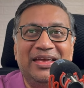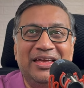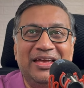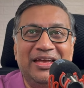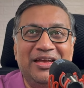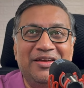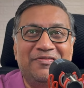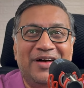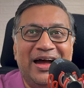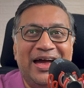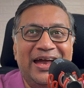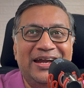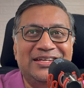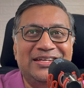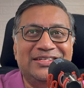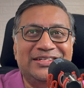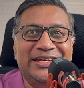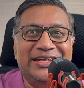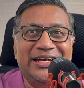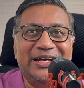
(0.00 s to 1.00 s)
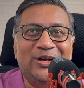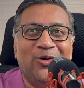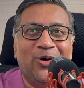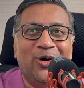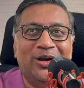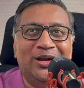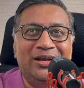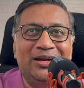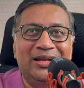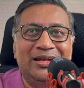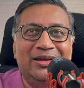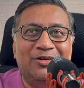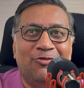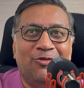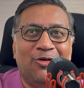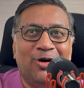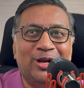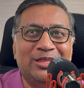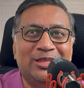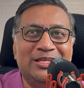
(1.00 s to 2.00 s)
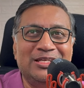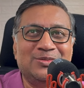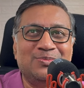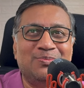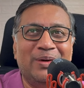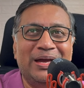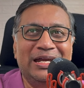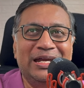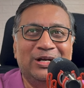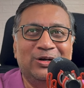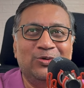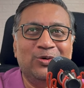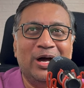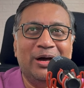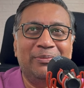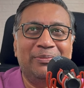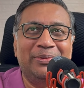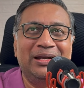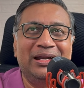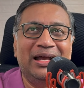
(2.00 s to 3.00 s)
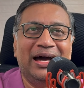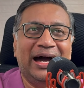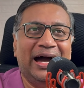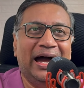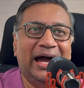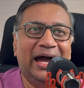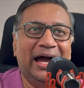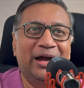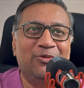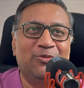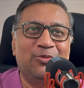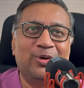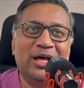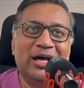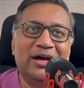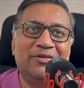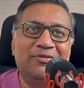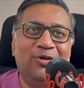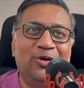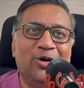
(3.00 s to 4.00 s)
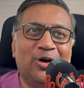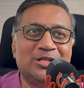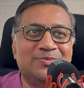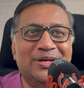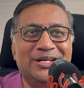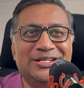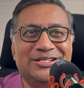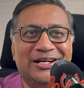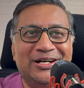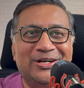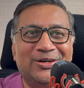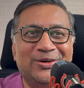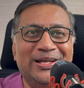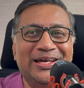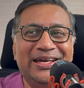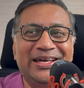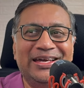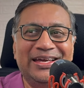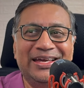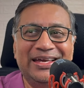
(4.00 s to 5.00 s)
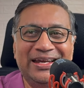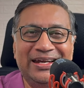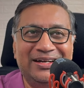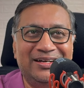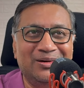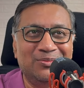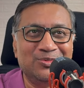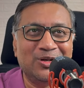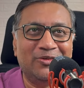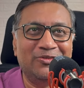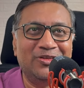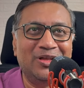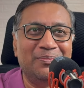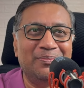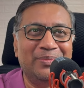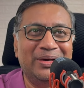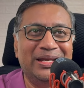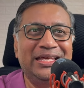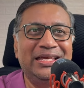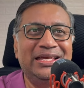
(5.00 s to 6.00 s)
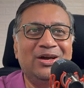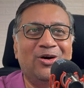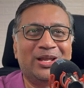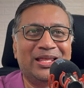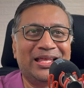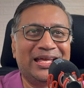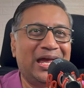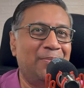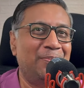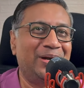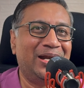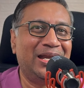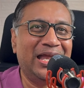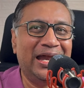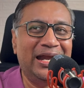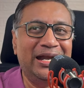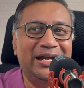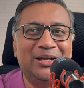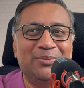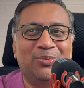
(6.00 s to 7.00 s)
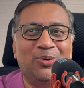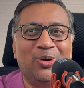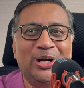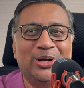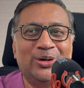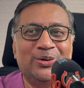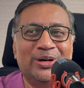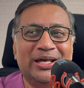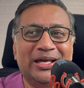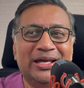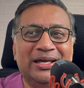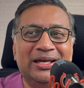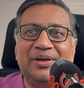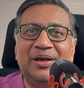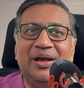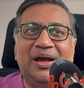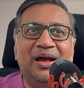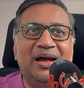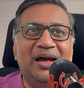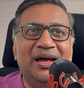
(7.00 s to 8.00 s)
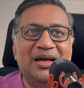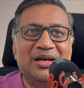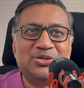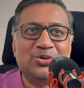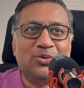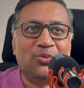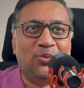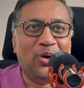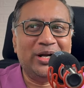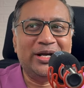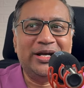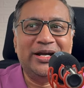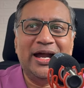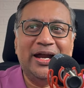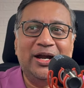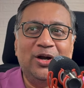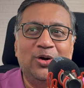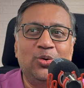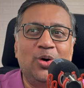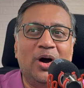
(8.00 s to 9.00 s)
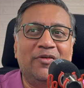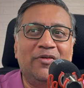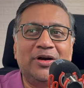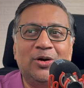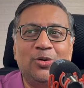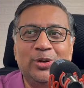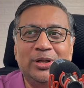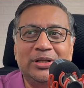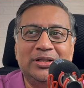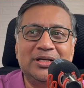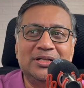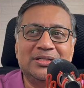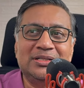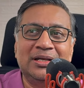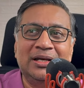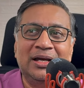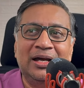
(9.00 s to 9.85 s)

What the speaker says: If I had stayed on for this spike to happen, I would have lost my share today in terms of the money or the capital I had deployed today. So what did I do after doing this?